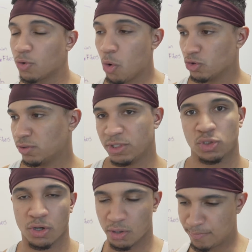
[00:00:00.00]
Your core is gonna be
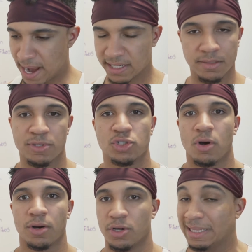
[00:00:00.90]
stronger, your back's gonna be stronger,